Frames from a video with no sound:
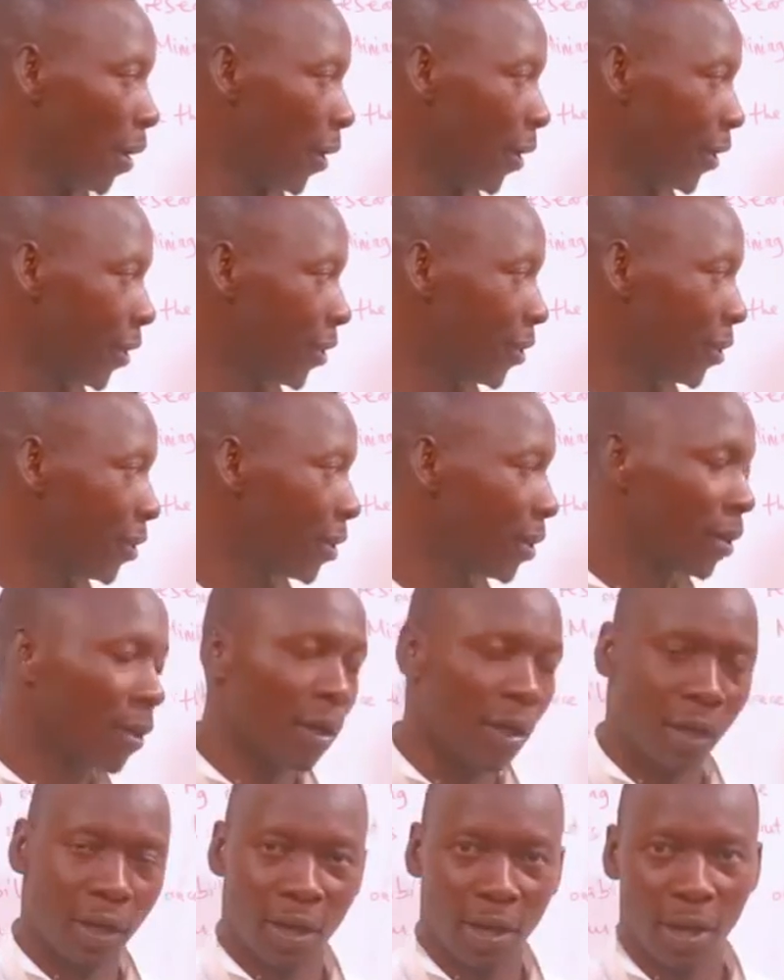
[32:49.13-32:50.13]

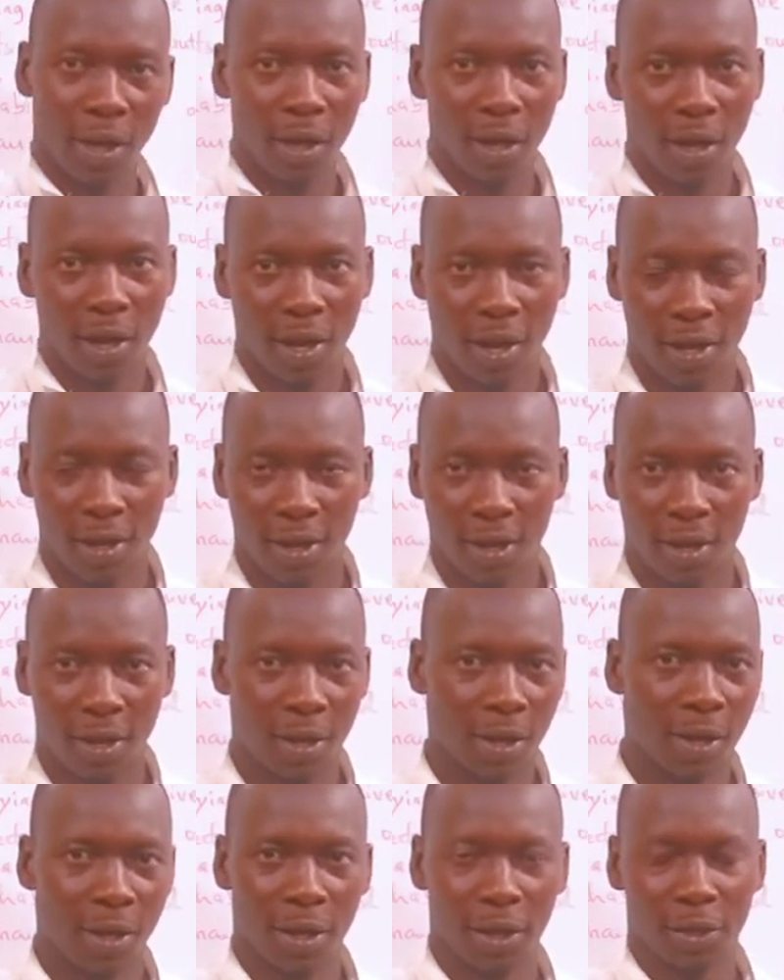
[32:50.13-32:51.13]
heating, and
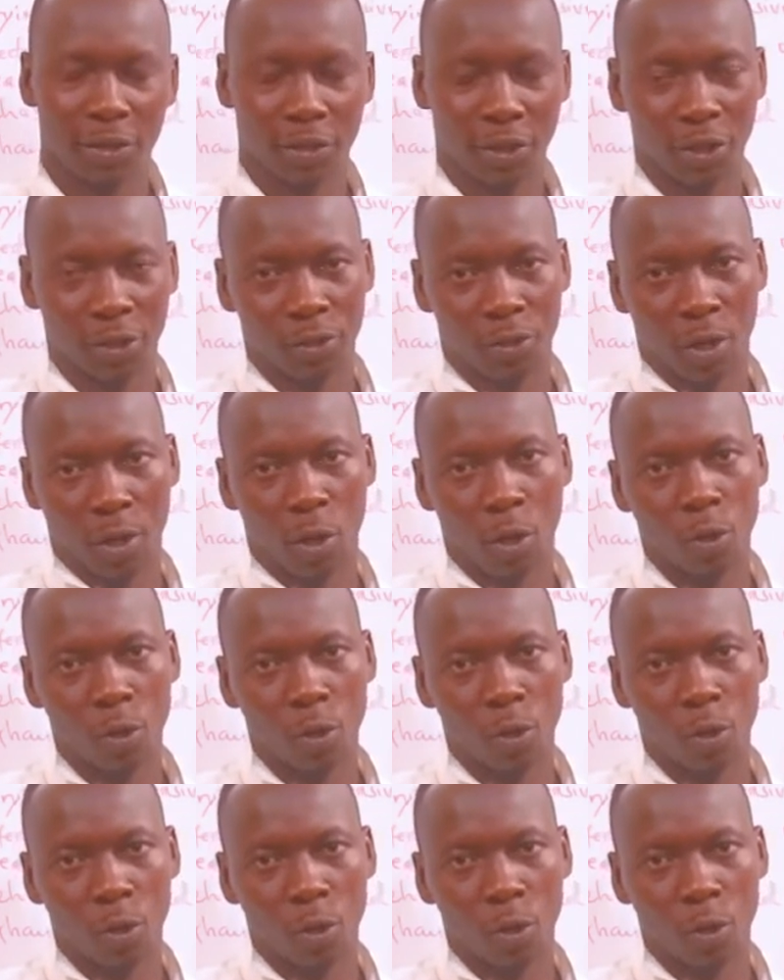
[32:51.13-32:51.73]
etc.